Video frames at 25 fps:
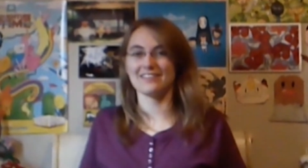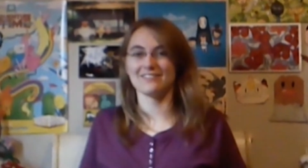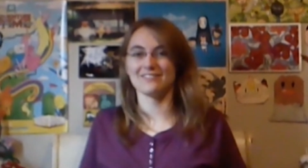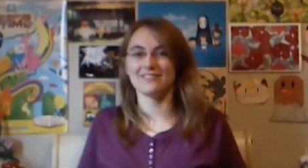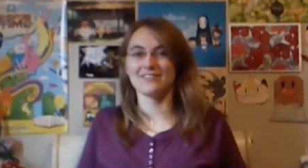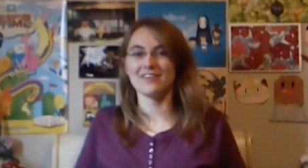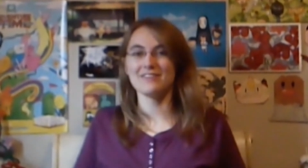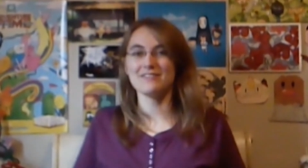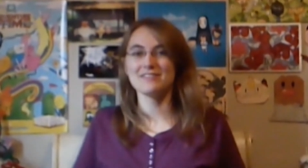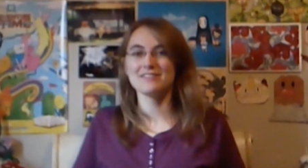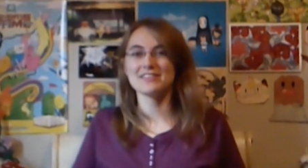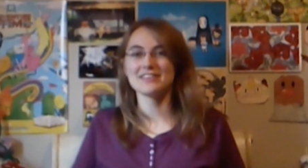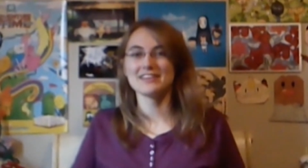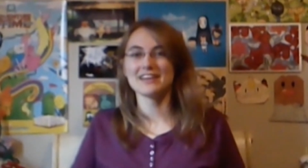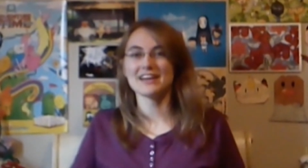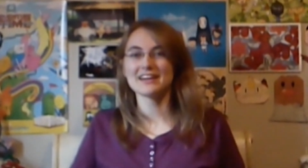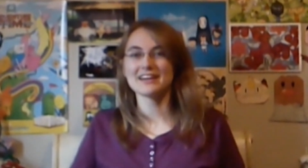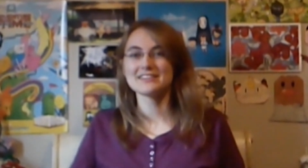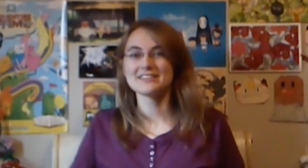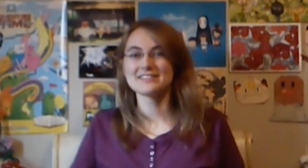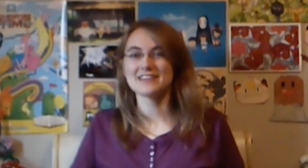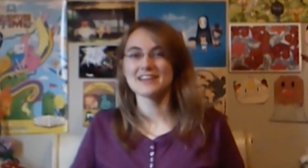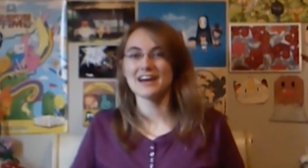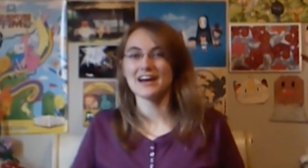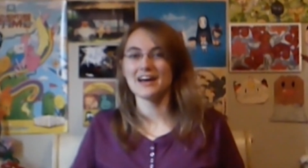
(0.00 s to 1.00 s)
Maybe the
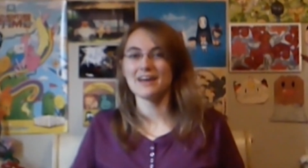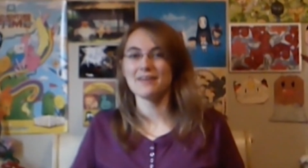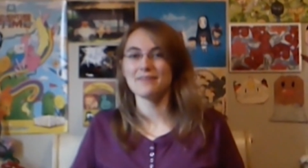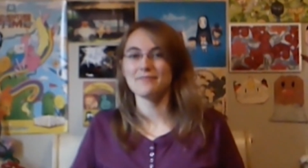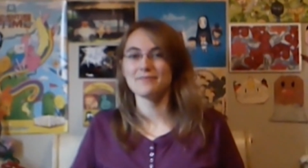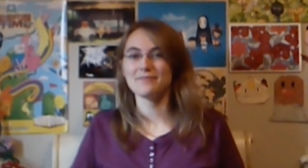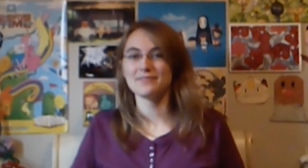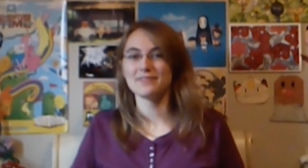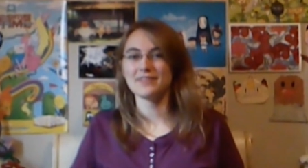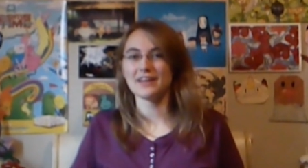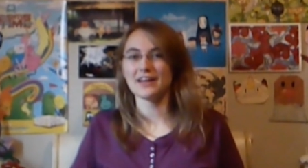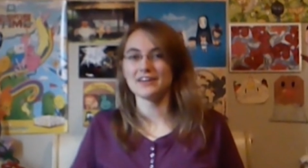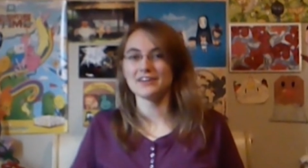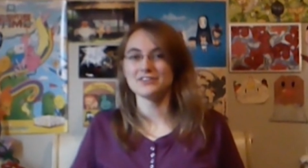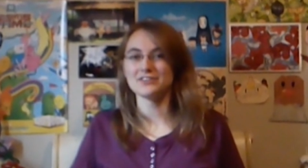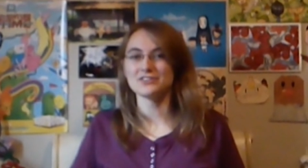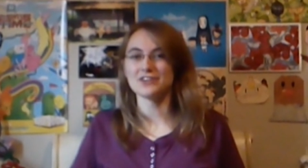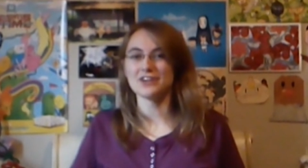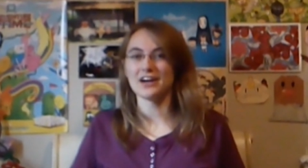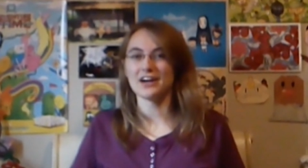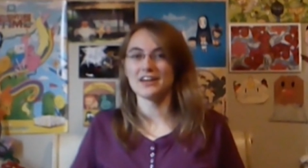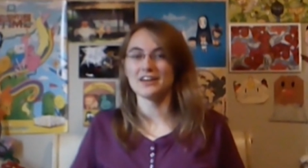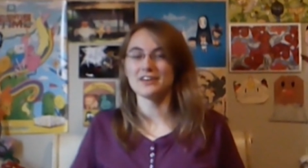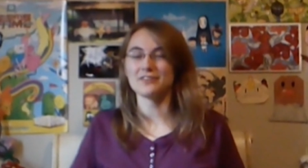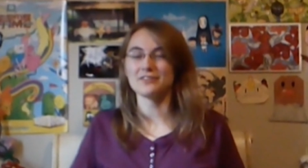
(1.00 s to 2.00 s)
next time that
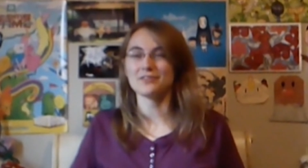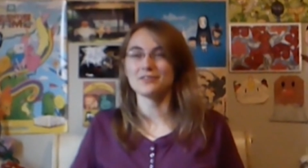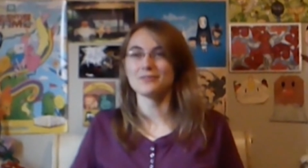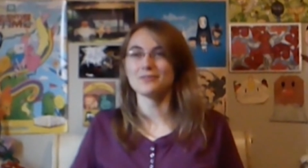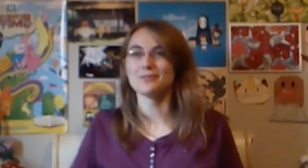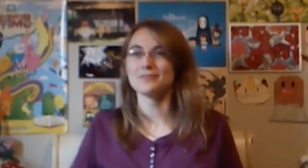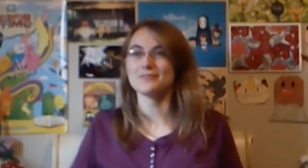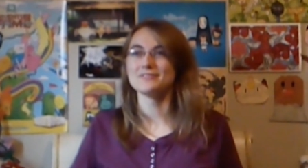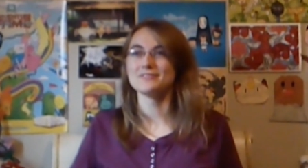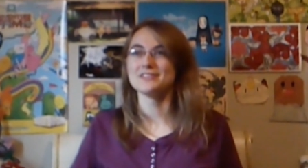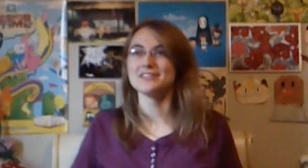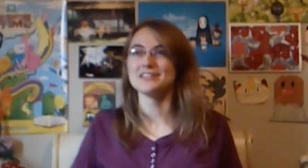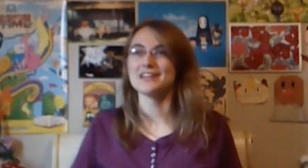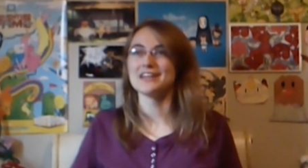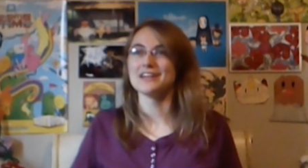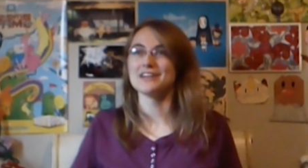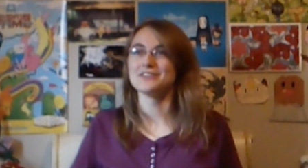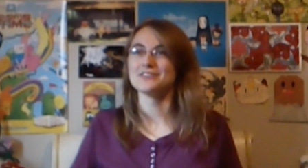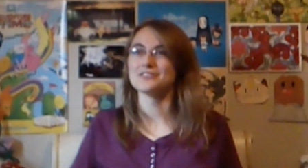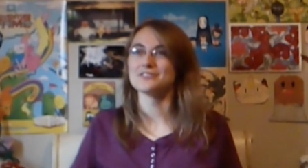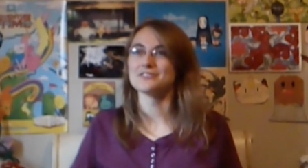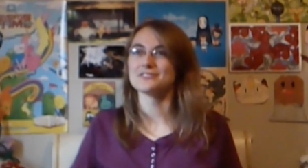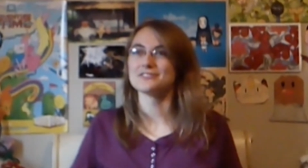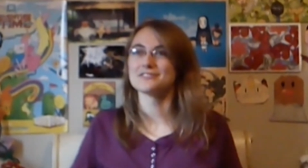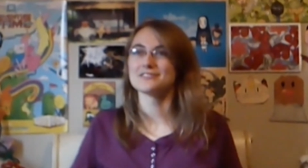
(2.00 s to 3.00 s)
giant group of
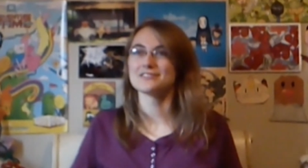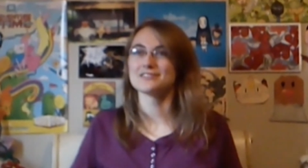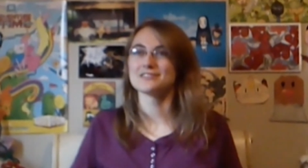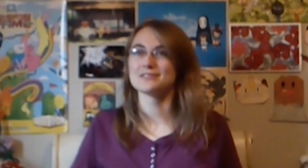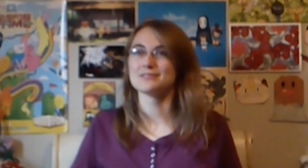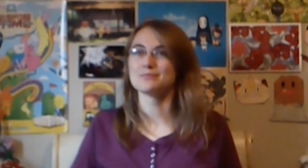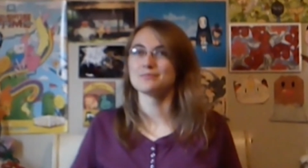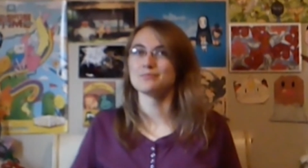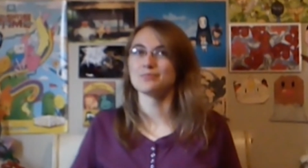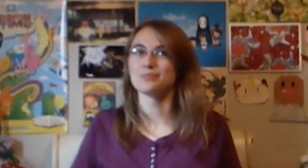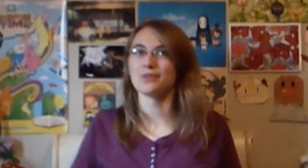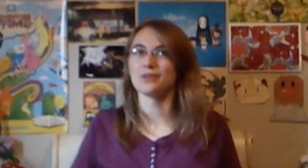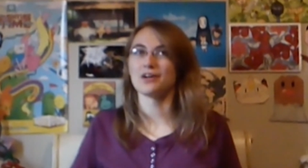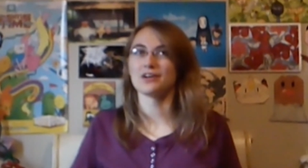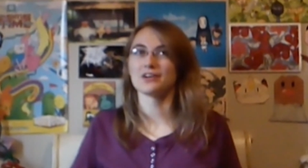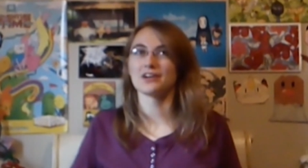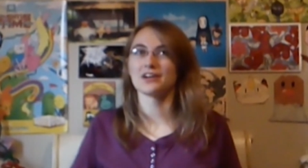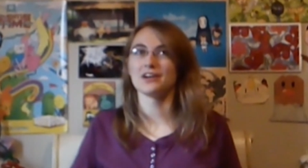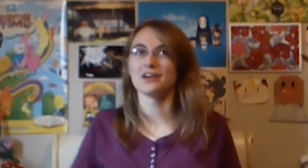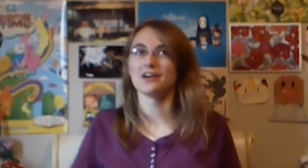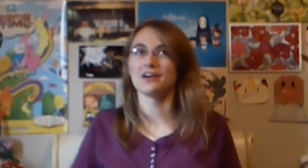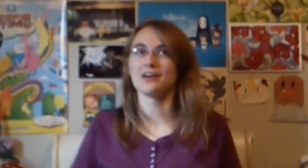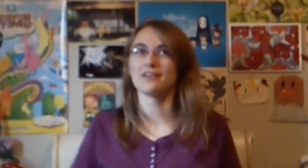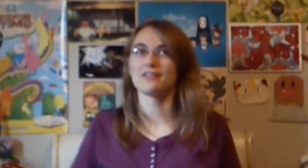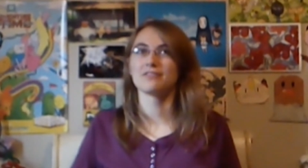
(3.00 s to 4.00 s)
teenagers is
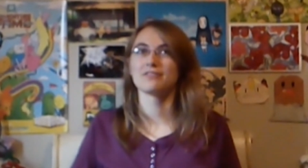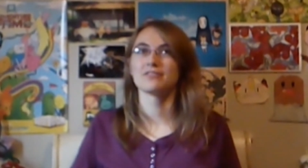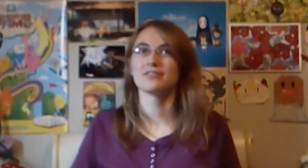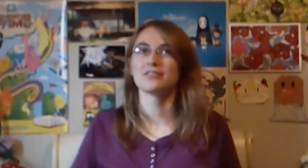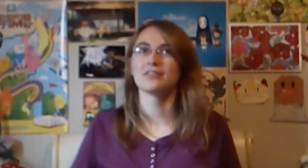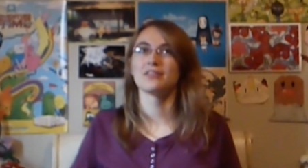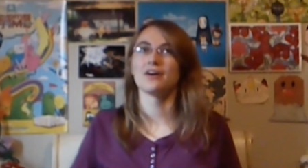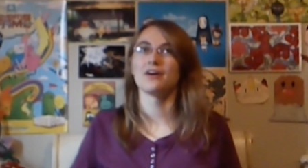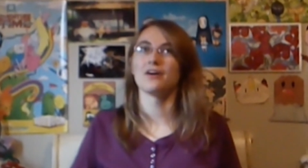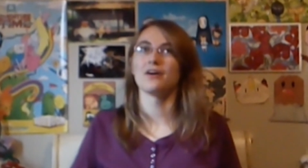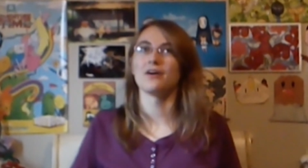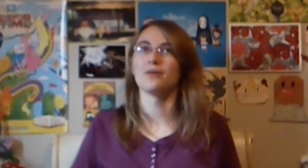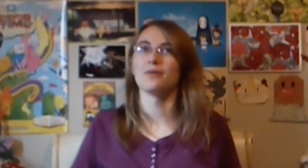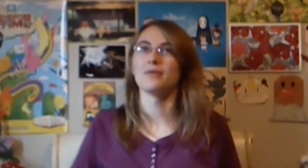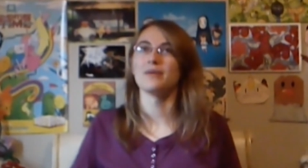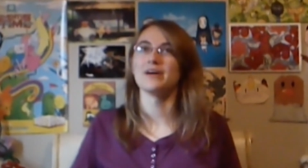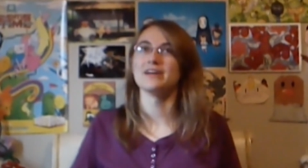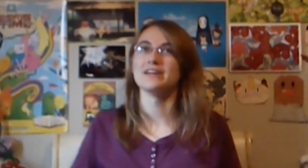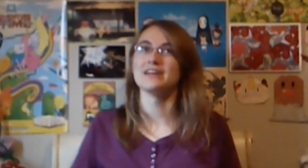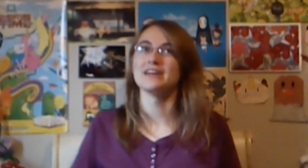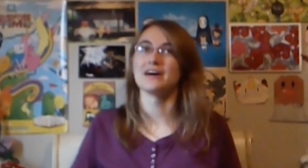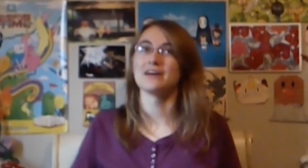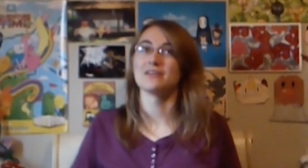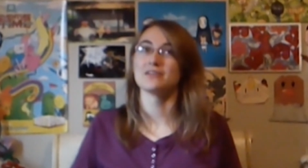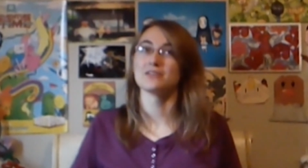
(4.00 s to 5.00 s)
blocking off the hallway
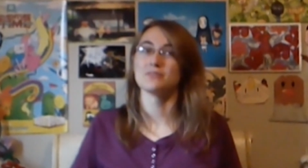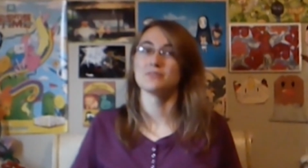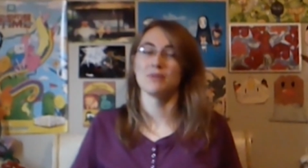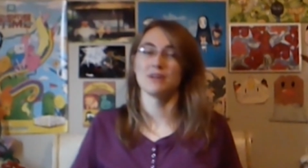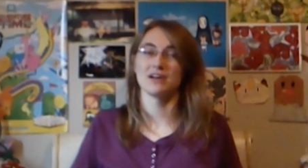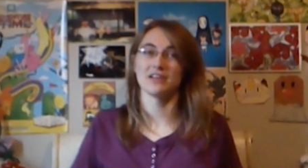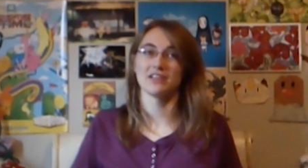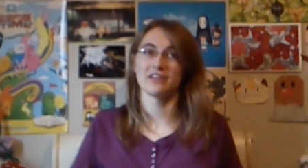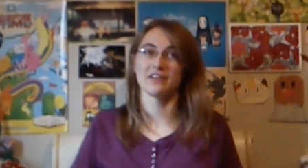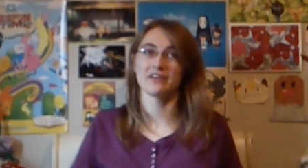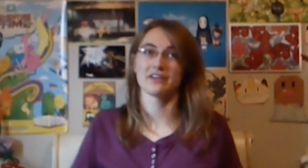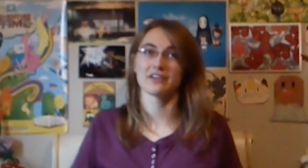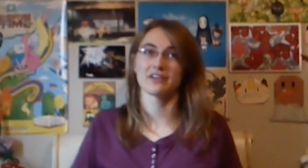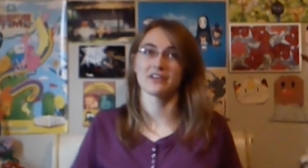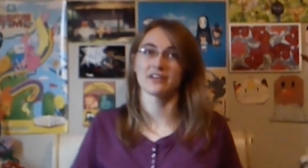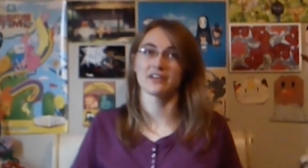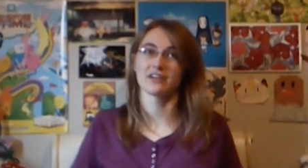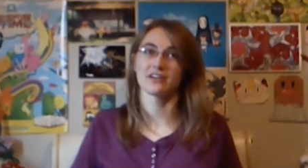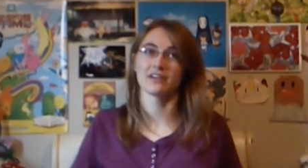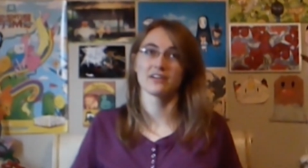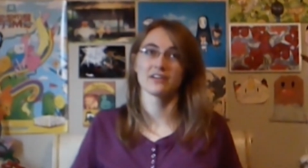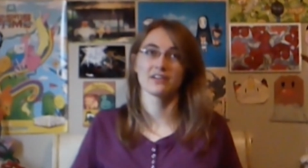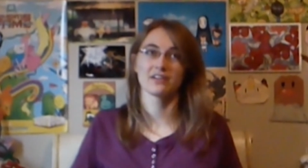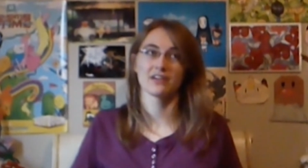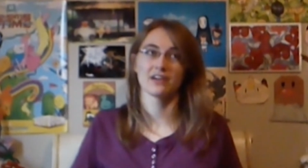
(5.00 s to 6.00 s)
down to my
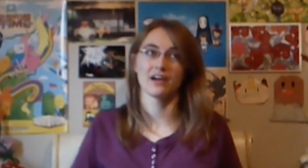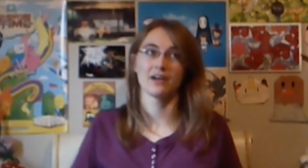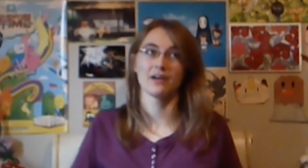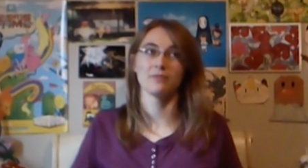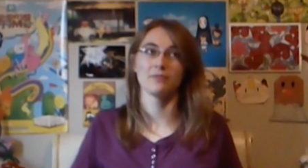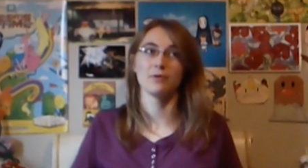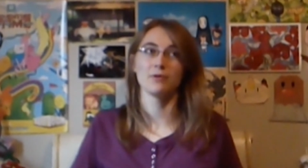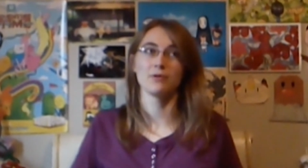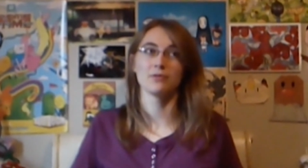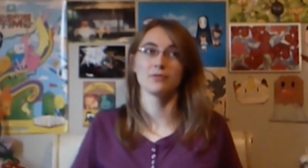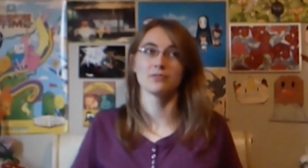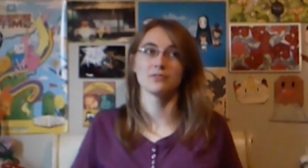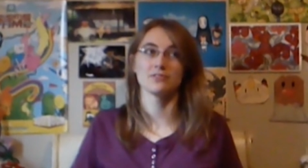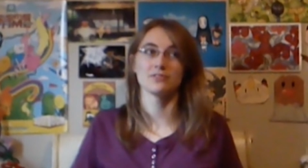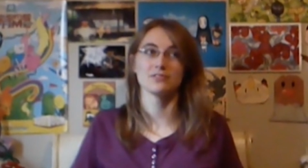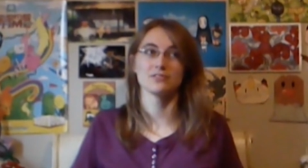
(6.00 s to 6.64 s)
locker, I won't